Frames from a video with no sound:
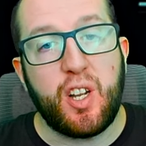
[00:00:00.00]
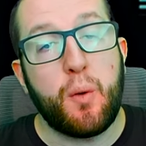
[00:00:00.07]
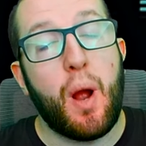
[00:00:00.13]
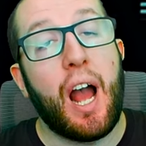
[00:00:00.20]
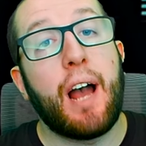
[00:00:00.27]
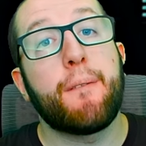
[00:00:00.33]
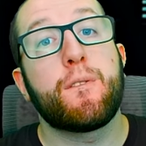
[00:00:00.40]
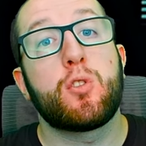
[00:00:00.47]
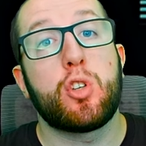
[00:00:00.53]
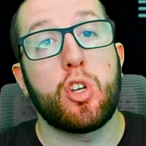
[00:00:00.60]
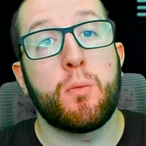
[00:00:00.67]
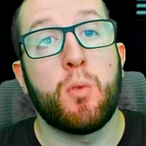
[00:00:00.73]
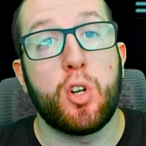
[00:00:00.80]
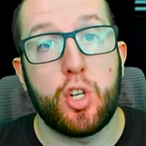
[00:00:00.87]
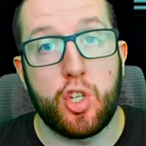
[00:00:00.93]
you have
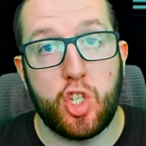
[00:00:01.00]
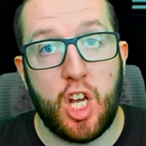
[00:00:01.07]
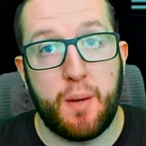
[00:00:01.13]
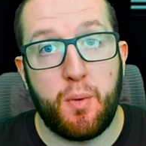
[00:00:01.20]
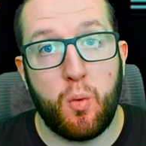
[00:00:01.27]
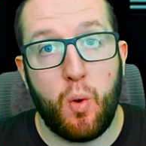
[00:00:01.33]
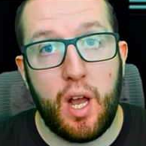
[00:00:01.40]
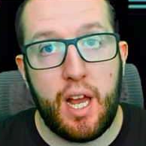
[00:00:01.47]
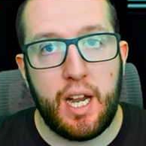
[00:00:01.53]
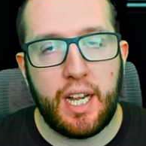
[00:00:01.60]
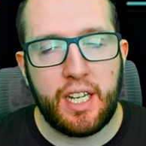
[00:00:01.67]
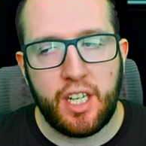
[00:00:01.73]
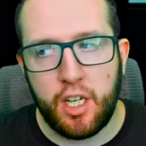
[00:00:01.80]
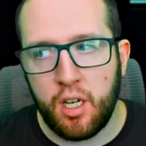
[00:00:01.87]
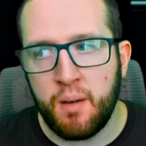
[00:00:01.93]
too much cyberware
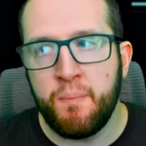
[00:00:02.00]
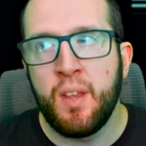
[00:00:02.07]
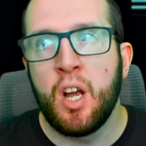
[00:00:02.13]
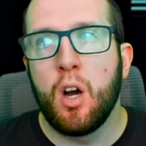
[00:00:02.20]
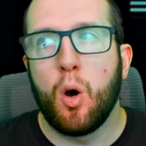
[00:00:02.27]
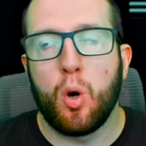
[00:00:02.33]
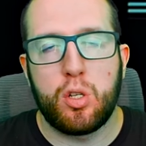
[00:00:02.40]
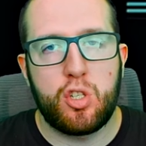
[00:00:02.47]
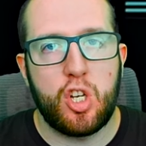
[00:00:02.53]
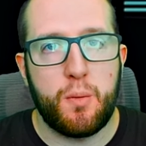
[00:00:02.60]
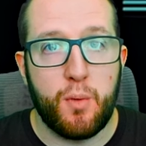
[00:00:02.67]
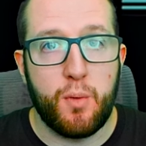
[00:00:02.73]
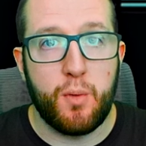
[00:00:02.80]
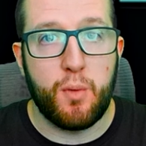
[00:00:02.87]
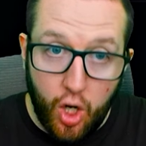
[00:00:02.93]
in you, or too
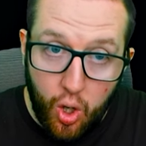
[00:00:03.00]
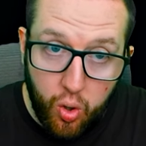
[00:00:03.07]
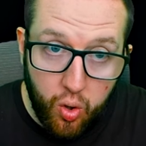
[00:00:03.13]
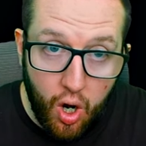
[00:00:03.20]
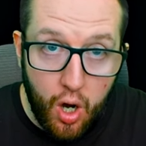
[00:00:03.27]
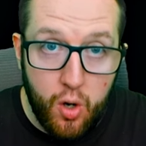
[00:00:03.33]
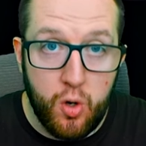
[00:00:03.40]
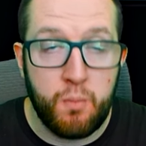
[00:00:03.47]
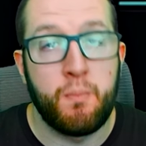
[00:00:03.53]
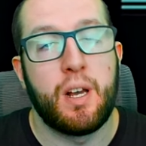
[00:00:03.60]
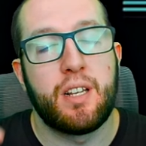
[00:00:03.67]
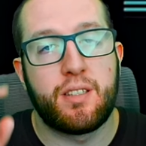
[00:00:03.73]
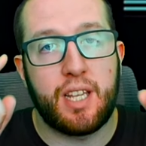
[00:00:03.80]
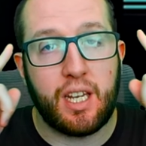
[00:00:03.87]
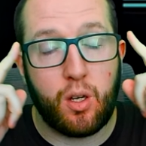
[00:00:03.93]
much chrome
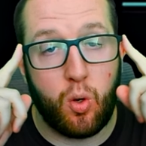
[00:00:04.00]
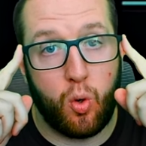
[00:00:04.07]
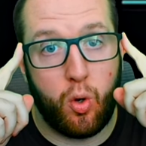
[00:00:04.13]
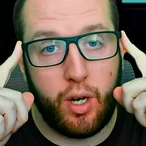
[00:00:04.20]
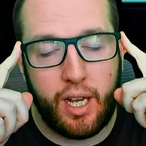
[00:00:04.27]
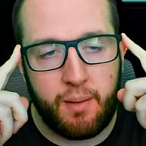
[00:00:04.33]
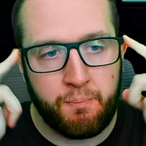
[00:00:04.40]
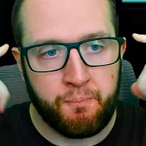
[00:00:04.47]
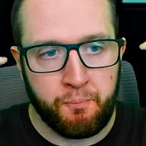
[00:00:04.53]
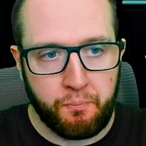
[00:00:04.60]
as they call it,